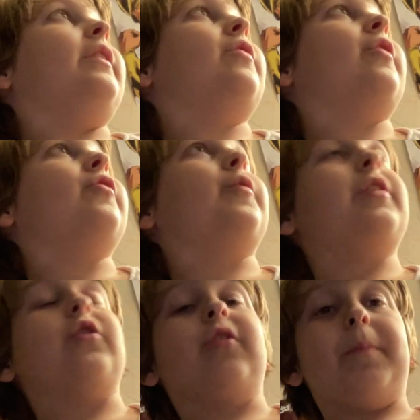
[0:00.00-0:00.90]
it starts off
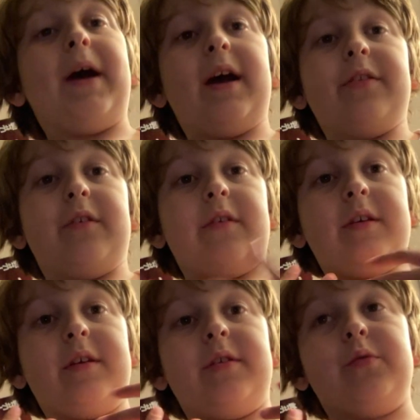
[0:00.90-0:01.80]
Heroes the Past and
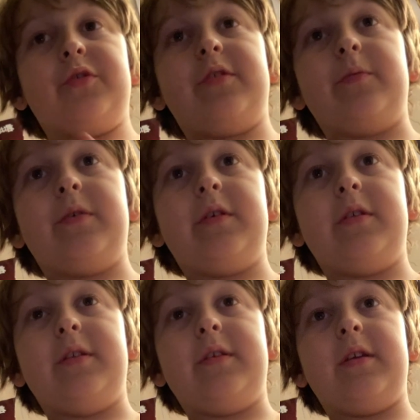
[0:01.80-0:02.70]
Heroes Season 1,
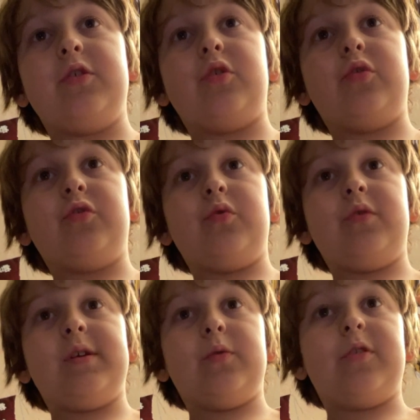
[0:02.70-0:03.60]
and then you go to
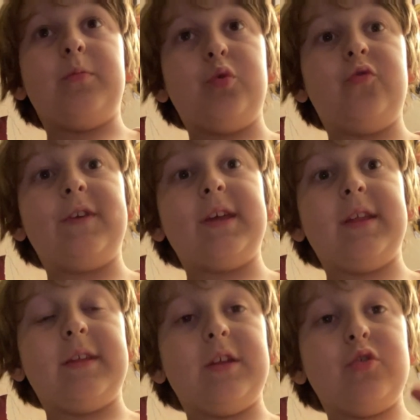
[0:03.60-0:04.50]
Heroes the Movie,
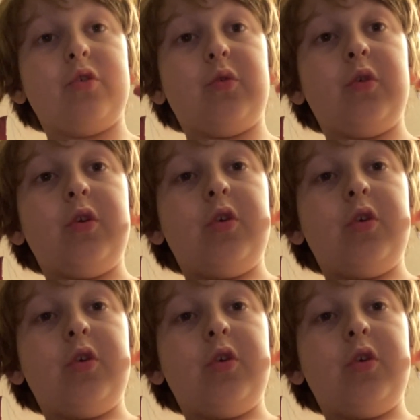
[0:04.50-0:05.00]
and then you go